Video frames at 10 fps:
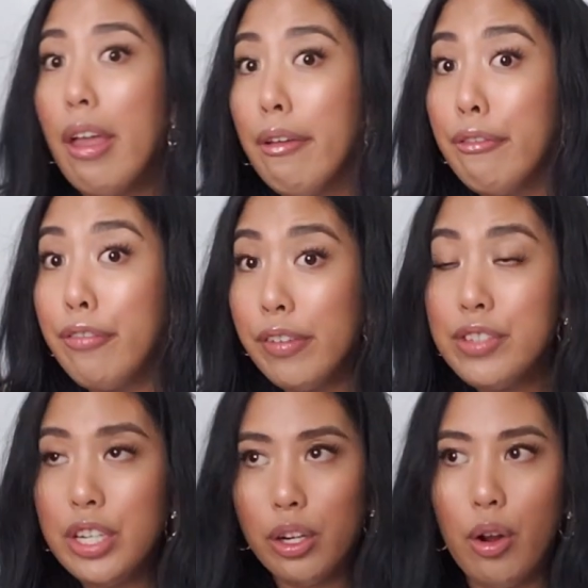
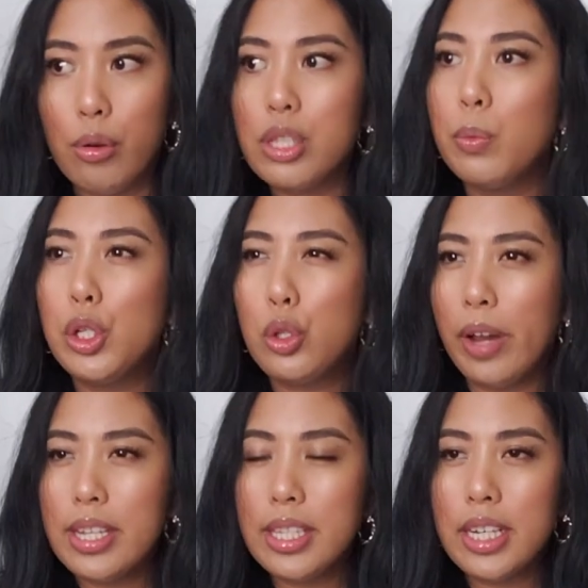50 euros, which
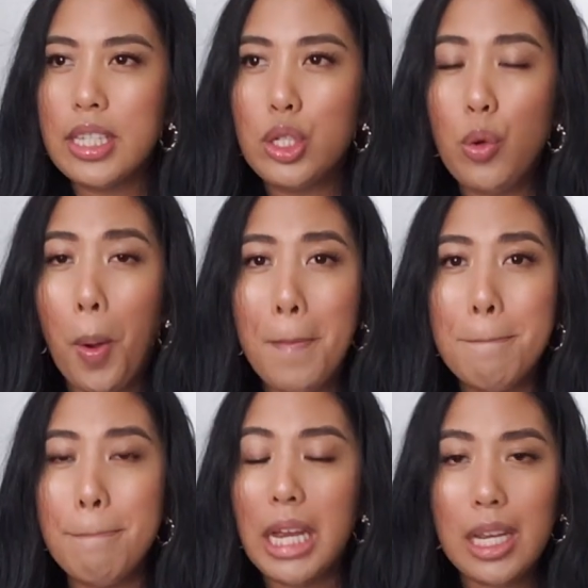translates to
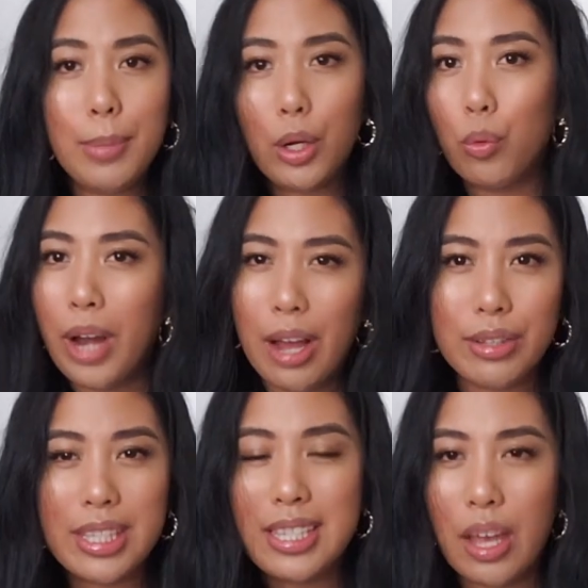maybe around
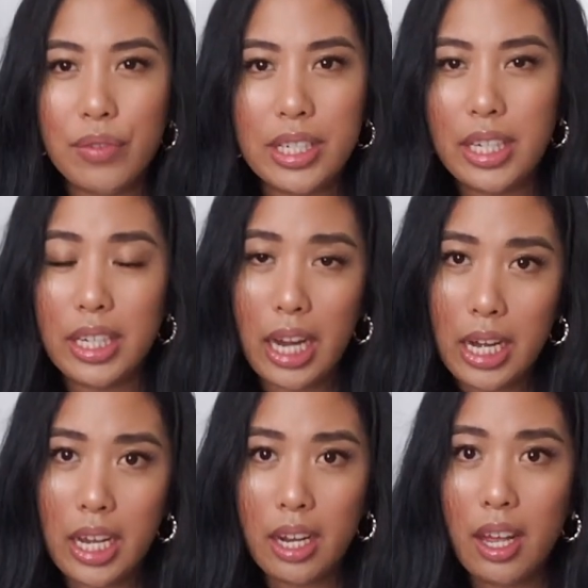70 Canadian.